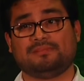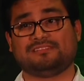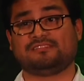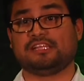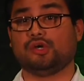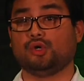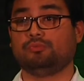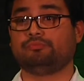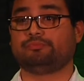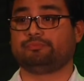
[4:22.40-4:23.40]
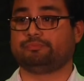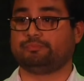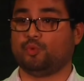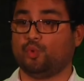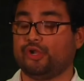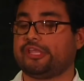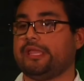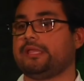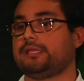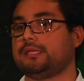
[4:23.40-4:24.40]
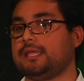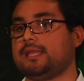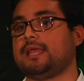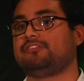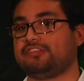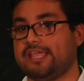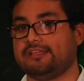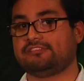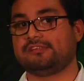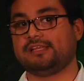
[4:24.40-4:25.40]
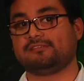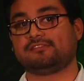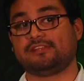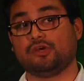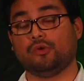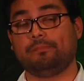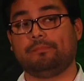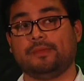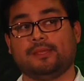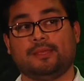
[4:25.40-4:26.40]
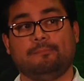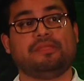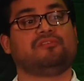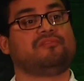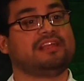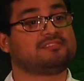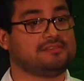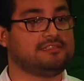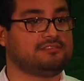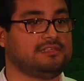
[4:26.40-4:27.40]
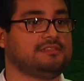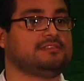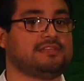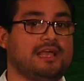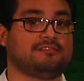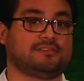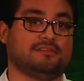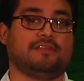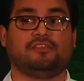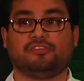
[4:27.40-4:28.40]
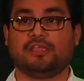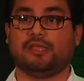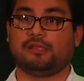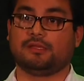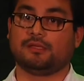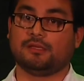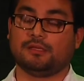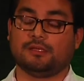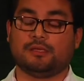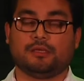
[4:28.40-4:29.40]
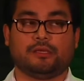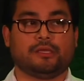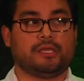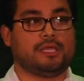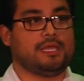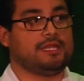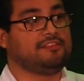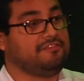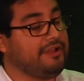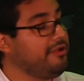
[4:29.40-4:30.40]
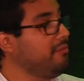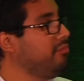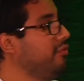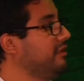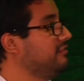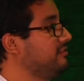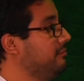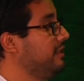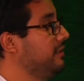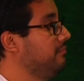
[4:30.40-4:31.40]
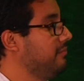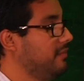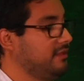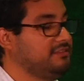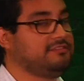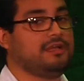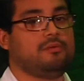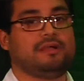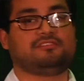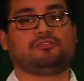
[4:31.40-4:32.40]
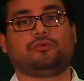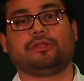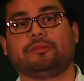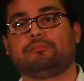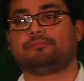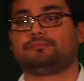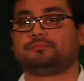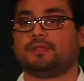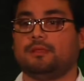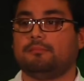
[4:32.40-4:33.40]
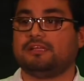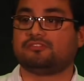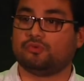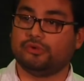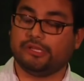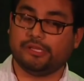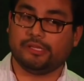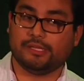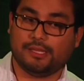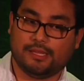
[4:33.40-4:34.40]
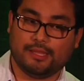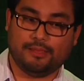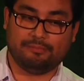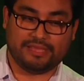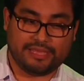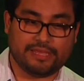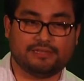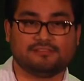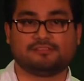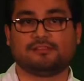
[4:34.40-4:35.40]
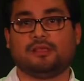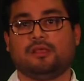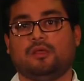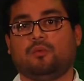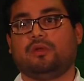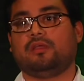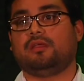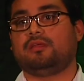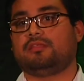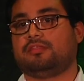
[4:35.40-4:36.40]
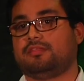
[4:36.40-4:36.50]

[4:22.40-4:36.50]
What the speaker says: still working in education and still being restless in the task of educating. It is very important to me to tell my story. My story begins with